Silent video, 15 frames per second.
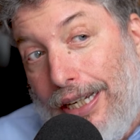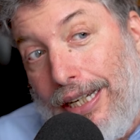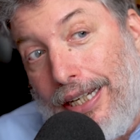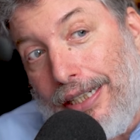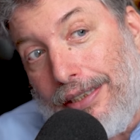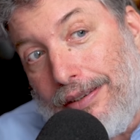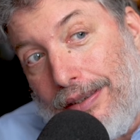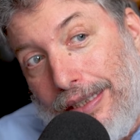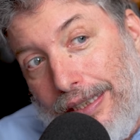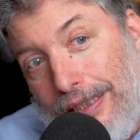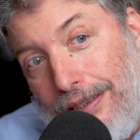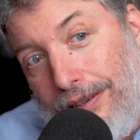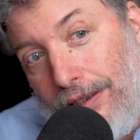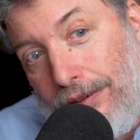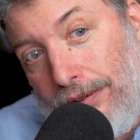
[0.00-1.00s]
And
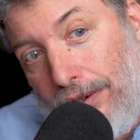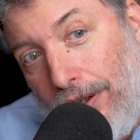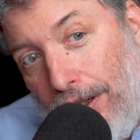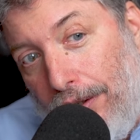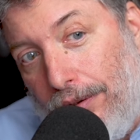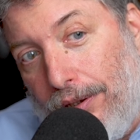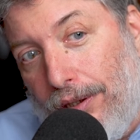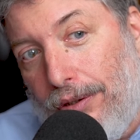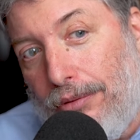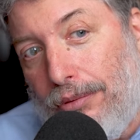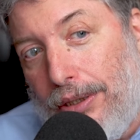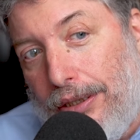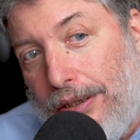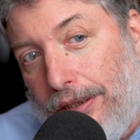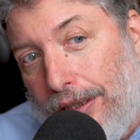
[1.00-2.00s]
in the Torah,
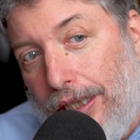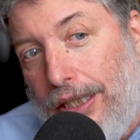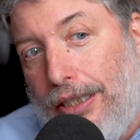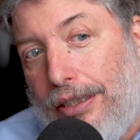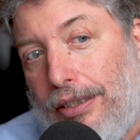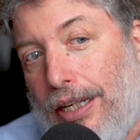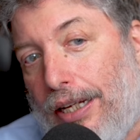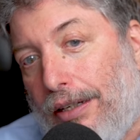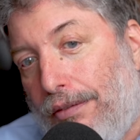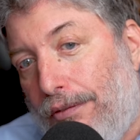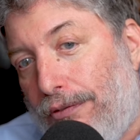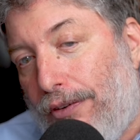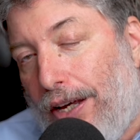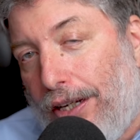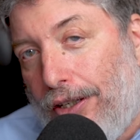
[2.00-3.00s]
we see that, in
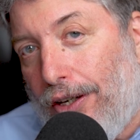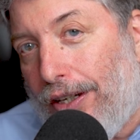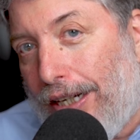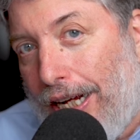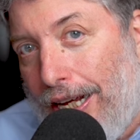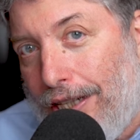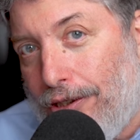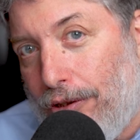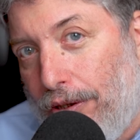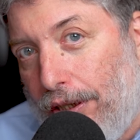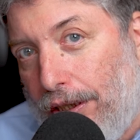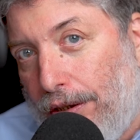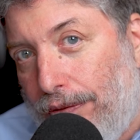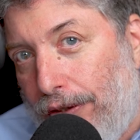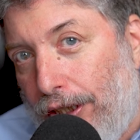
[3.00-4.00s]
fact, God has all
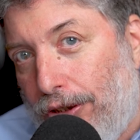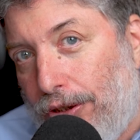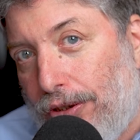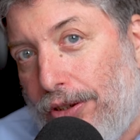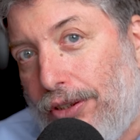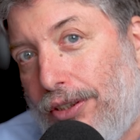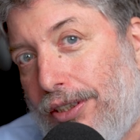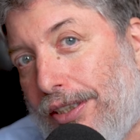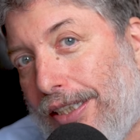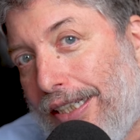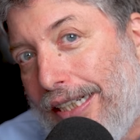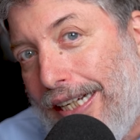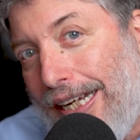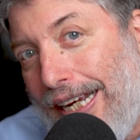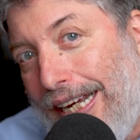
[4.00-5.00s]
these features
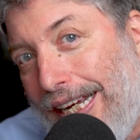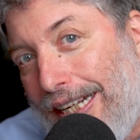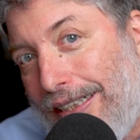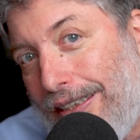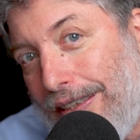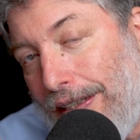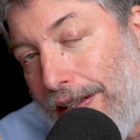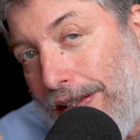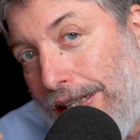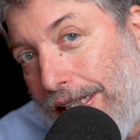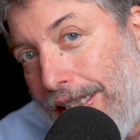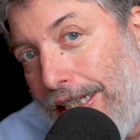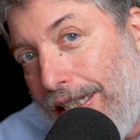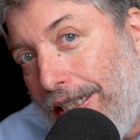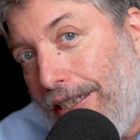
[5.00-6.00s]
and
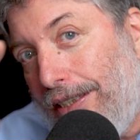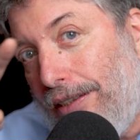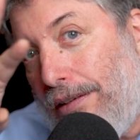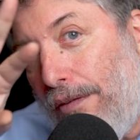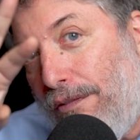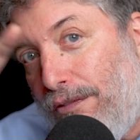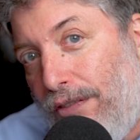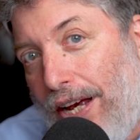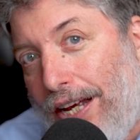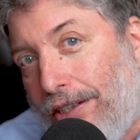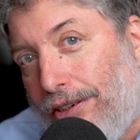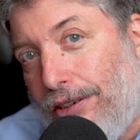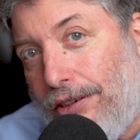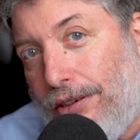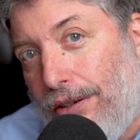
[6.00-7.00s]
these
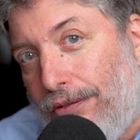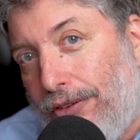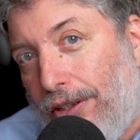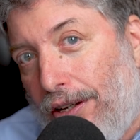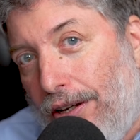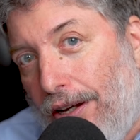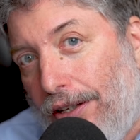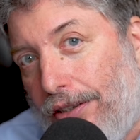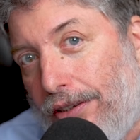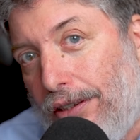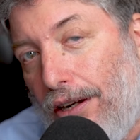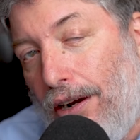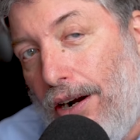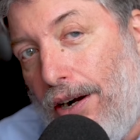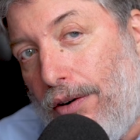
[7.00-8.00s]
facets of God
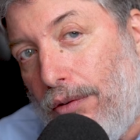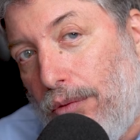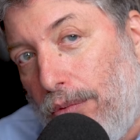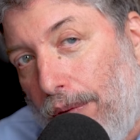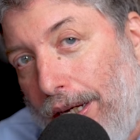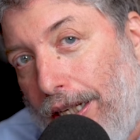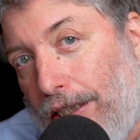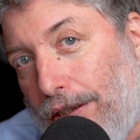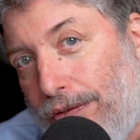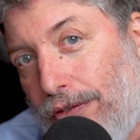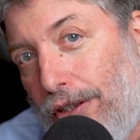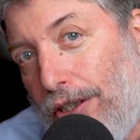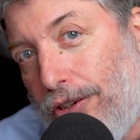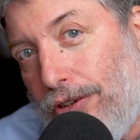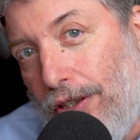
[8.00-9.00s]
are ways
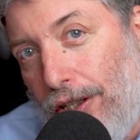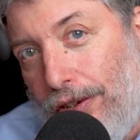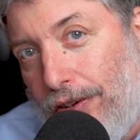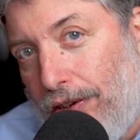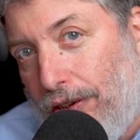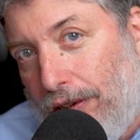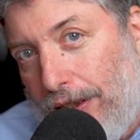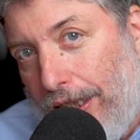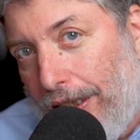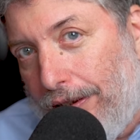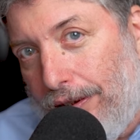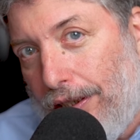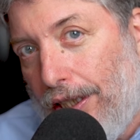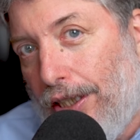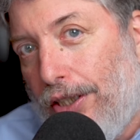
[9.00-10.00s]
for us to
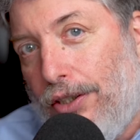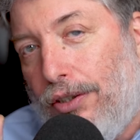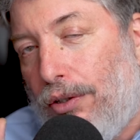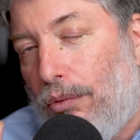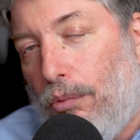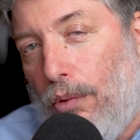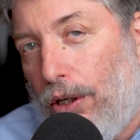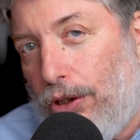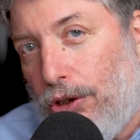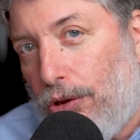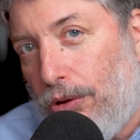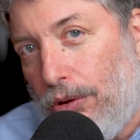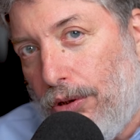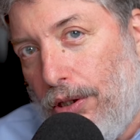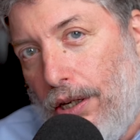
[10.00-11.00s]
understand the one
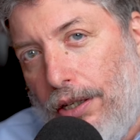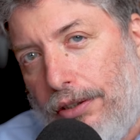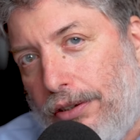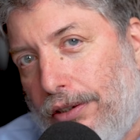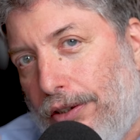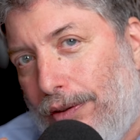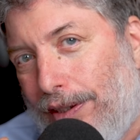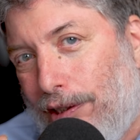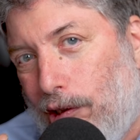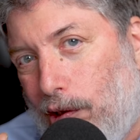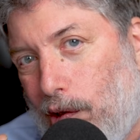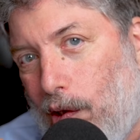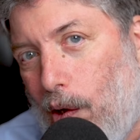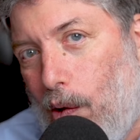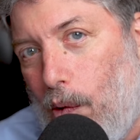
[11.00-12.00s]
true God. There is
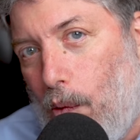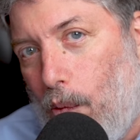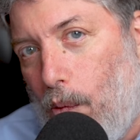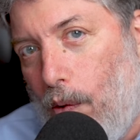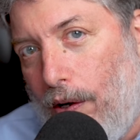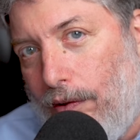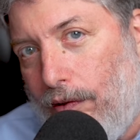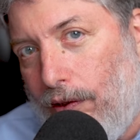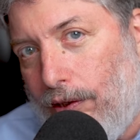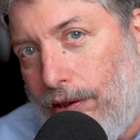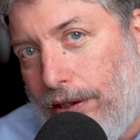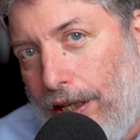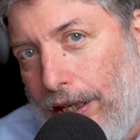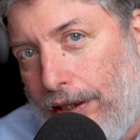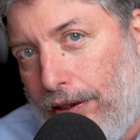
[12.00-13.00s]
no
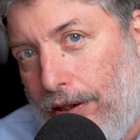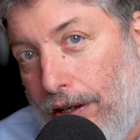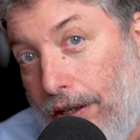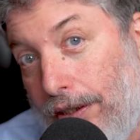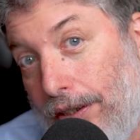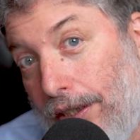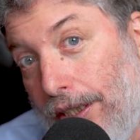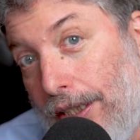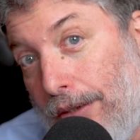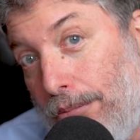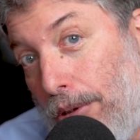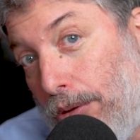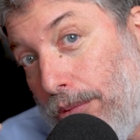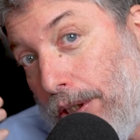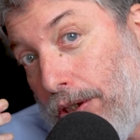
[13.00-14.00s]
oneness like God.
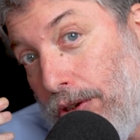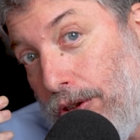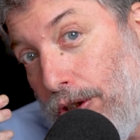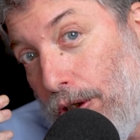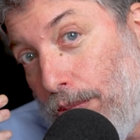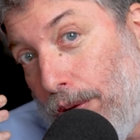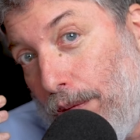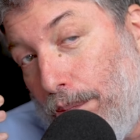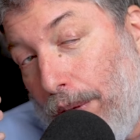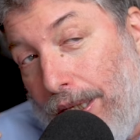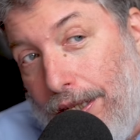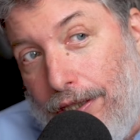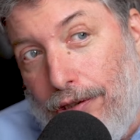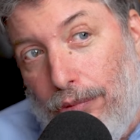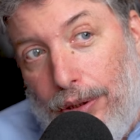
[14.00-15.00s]
But as human
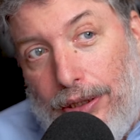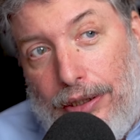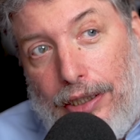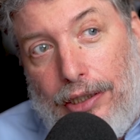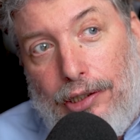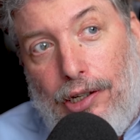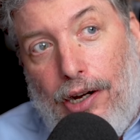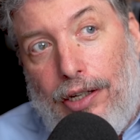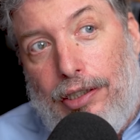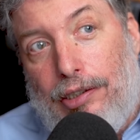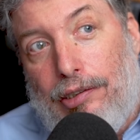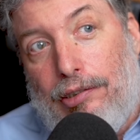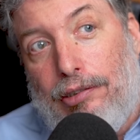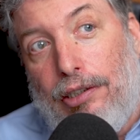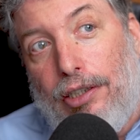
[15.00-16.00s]
beings, we see God
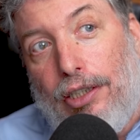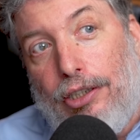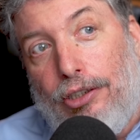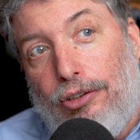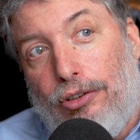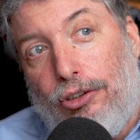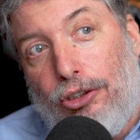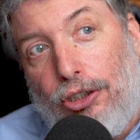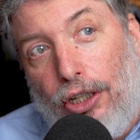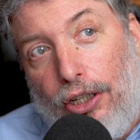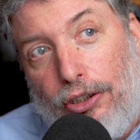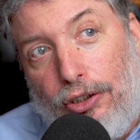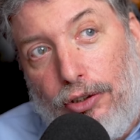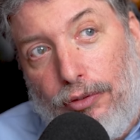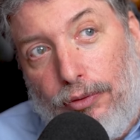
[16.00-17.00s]
as
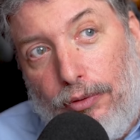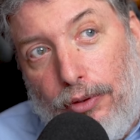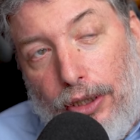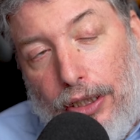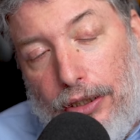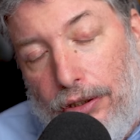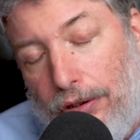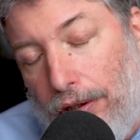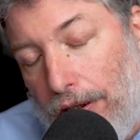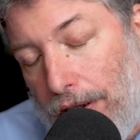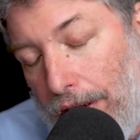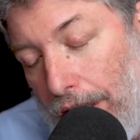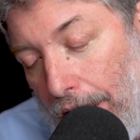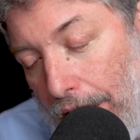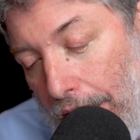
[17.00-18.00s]
judge is
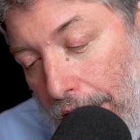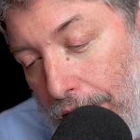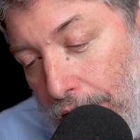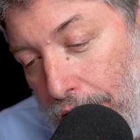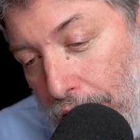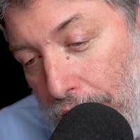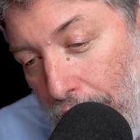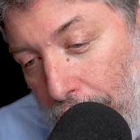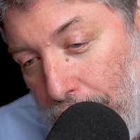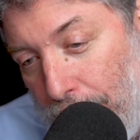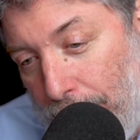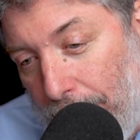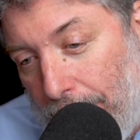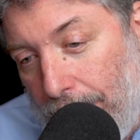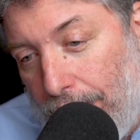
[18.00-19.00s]
eh, has
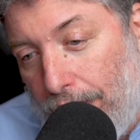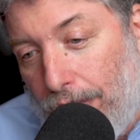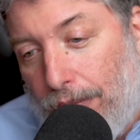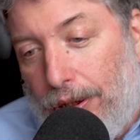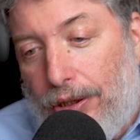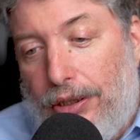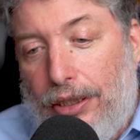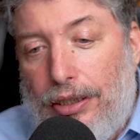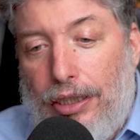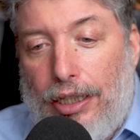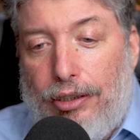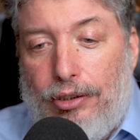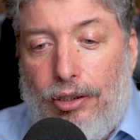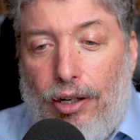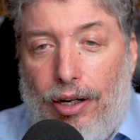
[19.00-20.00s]
judgment. We see
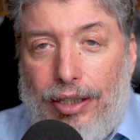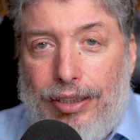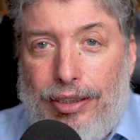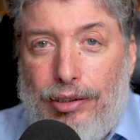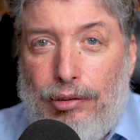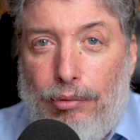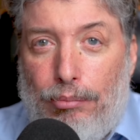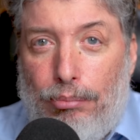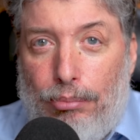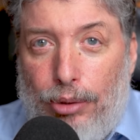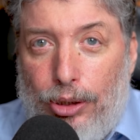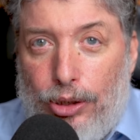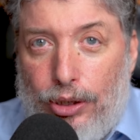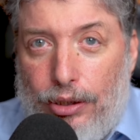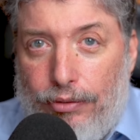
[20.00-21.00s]
that God is
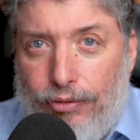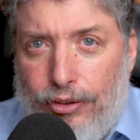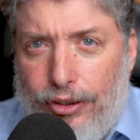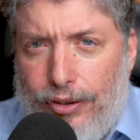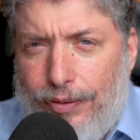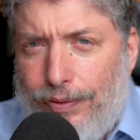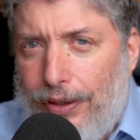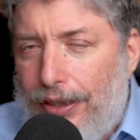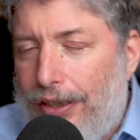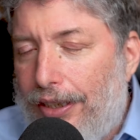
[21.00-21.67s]
merciful.